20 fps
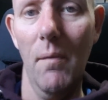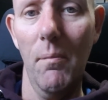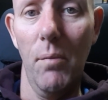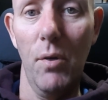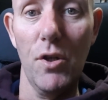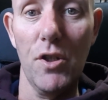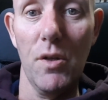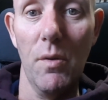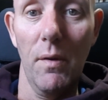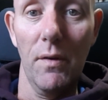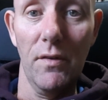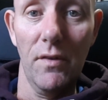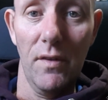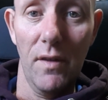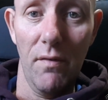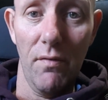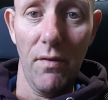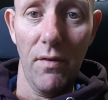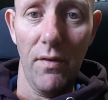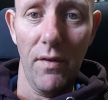push you onto
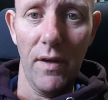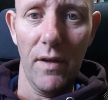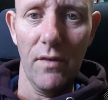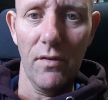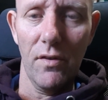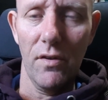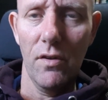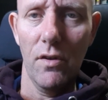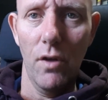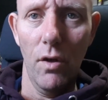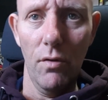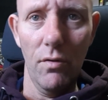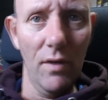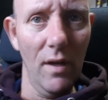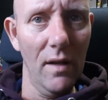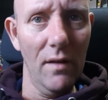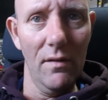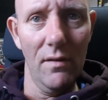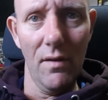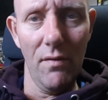different things and use
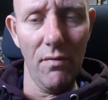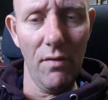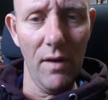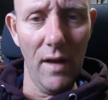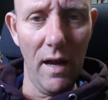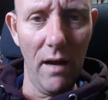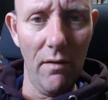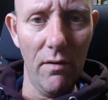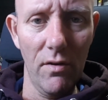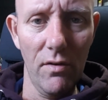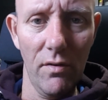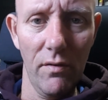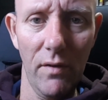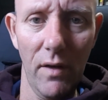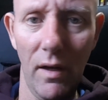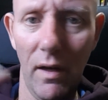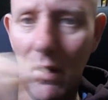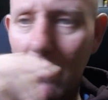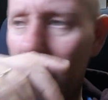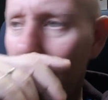it in different areas of
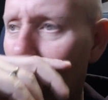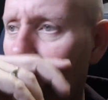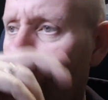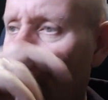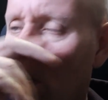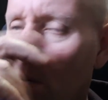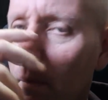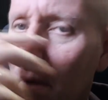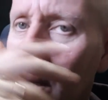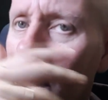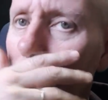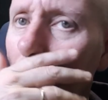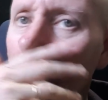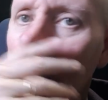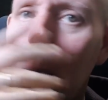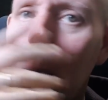your life, you know what I mean?